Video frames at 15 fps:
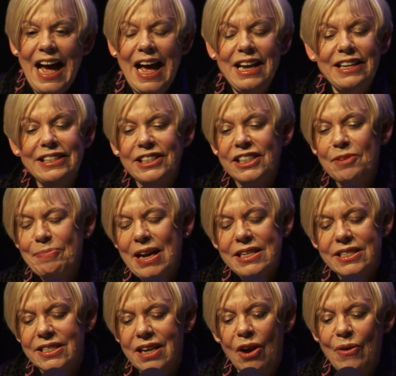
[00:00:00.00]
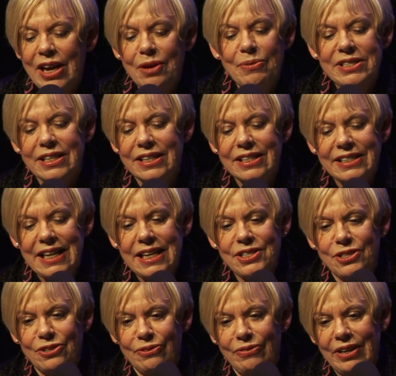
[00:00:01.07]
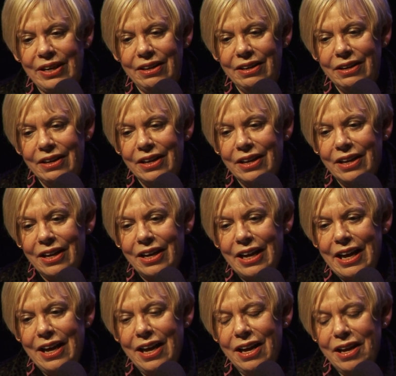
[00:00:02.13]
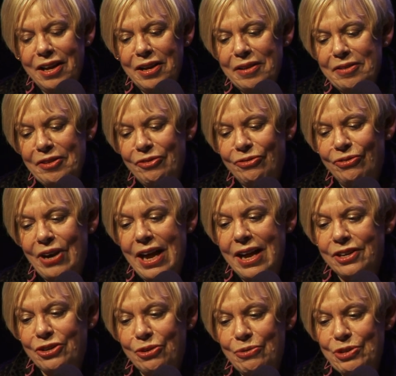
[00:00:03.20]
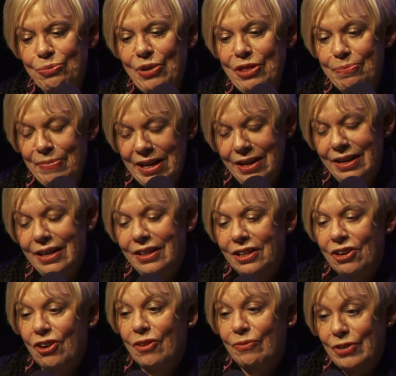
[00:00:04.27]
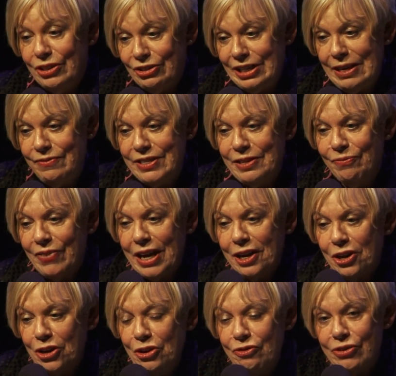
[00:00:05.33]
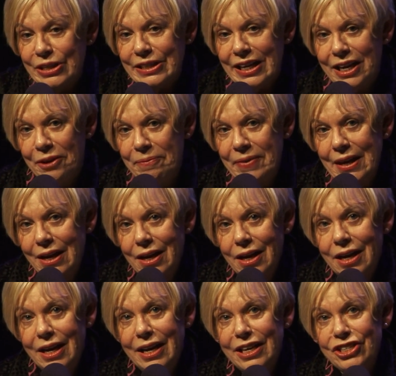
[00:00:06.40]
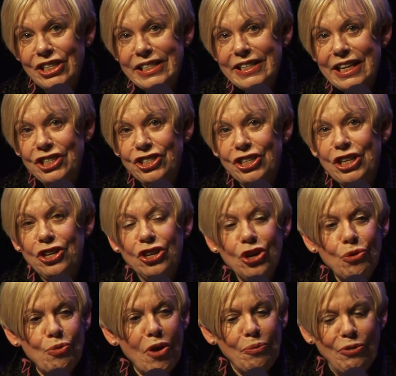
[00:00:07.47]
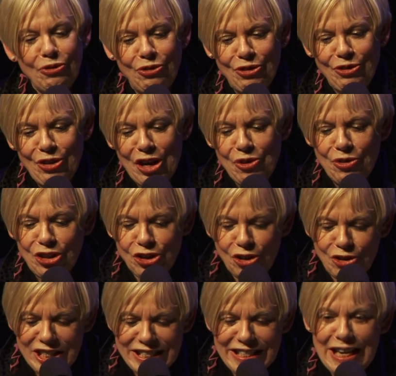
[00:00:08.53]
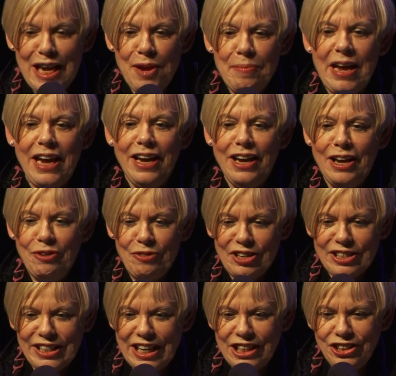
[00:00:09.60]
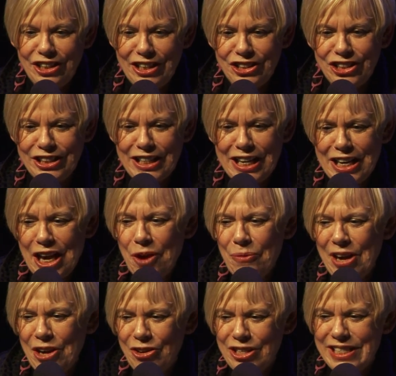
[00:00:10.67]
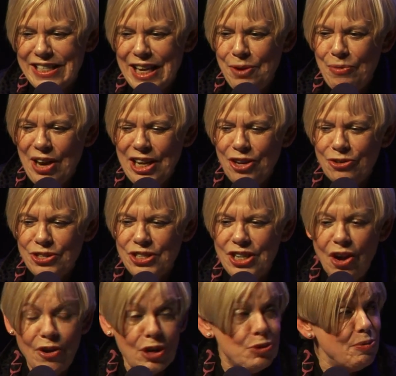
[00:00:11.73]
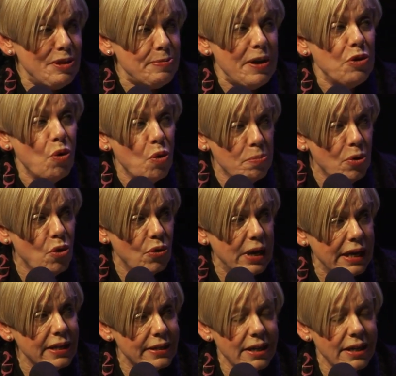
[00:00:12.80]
And so my sewing was a catastrophe. A friend who was with me in the convent, she lives in Vancouver now, she said she knew what, she could see me. And she said, we could see when you're sewing, because we spent all morning